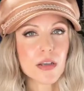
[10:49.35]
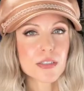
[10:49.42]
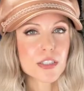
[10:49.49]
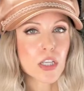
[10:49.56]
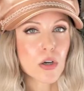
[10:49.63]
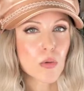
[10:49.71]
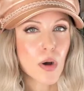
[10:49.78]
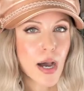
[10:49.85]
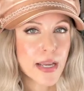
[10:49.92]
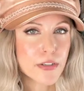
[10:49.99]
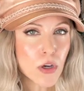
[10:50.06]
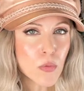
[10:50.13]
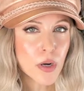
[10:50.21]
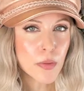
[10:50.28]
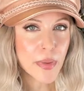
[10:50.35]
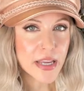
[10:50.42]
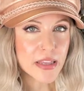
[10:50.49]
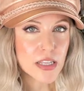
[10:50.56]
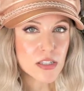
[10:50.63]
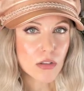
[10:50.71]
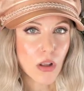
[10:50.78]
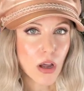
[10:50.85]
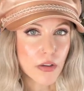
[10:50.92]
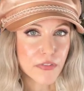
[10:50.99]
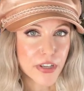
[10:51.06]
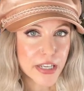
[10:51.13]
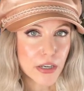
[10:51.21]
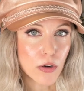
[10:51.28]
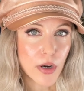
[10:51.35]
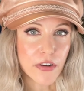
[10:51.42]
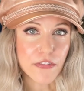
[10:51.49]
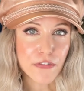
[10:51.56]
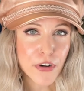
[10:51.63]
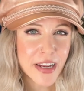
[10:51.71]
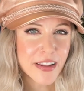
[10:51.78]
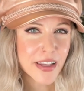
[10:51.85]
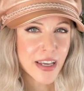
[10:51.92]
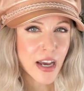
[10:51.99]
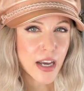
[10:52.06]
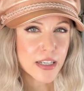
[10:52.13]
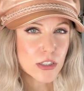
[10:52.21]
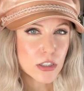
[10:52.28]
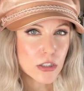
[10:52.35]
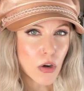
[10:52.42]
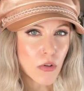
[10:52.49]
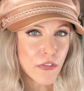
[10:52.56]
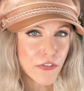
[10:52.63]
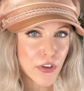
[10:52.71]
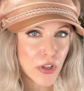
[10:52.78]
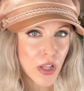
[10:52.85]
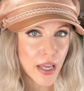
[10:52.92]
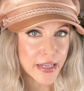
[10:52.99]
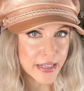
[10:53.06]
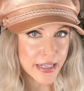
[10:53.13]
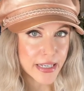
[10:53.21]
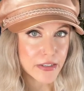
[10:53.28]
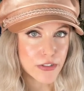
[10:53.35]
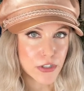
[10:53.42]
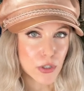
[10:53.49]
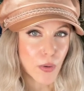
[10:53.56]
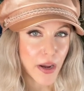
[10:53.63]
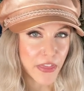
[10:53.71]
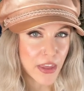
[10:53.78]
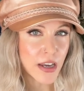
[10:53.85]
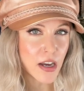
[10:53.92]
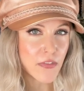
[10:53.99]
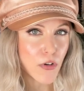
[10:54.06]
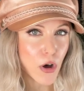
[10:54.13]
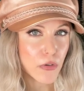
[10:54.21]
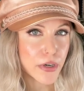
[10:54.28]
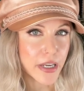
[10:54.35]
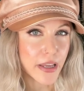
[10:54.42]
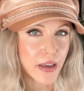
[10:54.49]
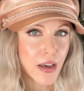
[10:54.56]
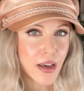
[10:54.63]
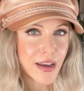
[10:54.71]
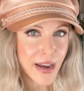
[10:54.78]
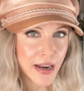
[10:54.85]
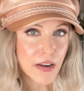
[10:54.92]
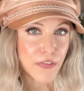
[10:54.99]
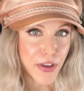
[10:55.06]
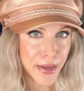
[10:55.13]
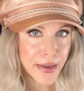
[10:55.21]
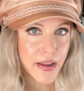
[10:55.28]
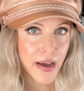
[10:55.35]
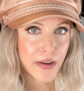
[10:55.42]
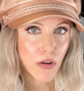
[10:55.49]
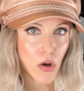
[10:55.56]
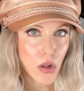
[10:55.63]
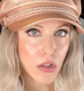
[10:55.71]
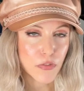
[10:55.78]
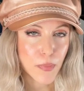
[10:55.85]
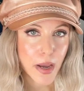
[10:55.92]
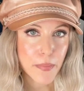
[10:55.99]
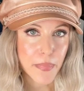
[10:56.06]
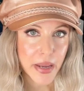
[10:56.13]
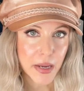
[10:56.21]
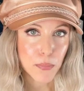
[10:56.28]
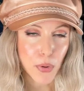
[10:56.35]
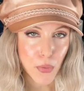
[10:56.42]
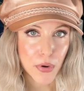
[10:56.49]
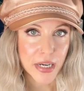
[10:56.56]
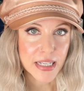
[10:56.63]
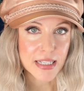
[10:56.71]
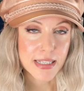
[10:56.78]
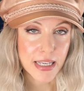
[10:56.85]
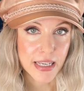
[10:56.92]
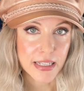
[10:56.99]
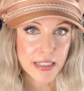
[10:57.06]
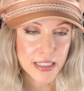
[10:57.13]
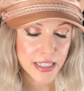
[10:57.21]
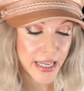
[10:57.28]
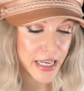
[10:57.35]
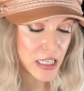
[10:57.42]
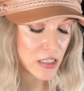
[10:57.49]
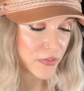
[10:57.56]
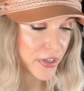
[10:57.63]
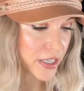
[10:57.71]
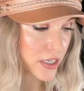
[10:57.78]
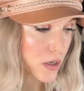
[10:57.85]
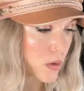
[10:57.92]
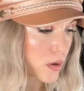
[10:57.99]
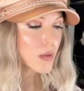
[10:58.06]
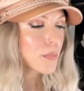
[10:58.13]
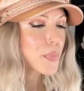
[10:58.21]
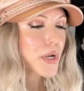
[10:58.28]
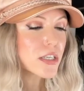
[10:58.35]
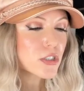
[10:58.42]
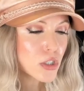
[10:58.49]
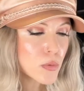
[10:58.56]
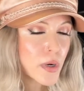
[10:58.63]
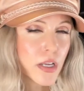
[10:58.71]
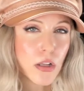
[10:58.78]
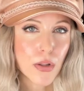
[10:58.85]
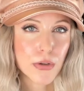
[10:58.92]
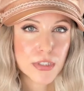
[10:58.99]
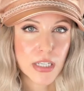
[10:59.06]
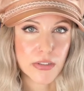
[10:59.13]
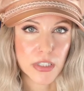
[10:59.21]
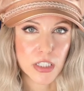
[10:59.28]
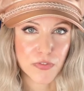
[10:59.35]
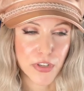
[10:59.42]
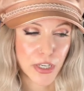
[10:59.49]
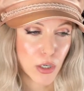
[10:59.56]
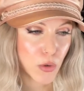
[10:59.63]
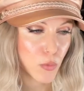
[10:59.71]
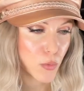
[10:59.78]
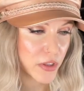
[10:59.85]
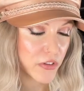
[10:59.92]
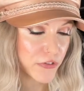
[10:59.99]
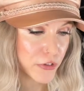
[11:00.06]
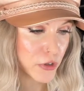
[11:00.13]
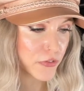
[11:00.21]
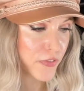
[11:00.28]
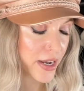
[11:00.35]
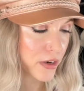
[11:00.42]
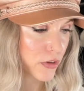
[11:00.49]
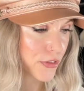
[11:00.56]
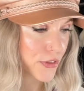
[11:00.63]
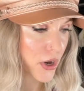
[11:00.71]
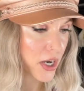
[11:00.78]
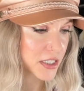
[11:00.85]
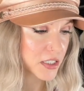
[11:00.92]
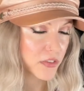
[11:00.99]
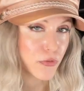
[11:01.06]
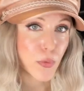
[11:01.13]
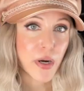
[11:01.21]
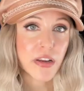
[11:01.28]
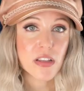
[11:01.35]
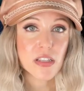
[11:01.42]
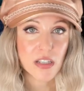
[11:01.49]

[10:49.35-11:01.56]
So I don't want to make this a long video, and frankly, I don't feel I need to. I think I've already kind of hit on all of my main points in today's video. But I do want to close out this video with a few final thoughts of where this